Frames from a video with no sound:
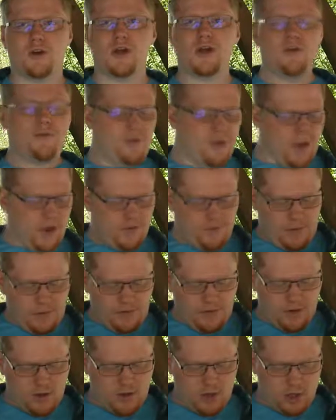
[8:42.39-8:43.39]
even if
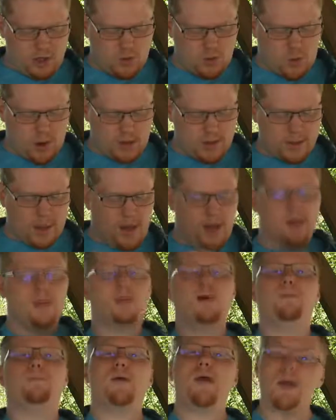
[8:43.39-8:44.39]
you just want
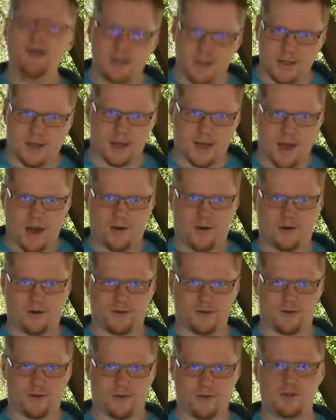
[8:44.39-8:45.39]
the basic
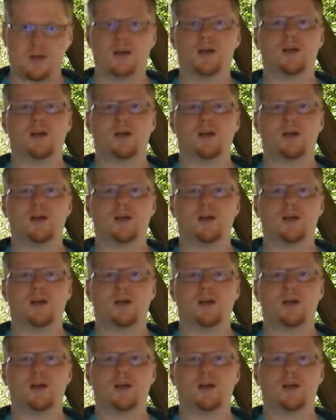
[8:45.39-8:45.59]
characters.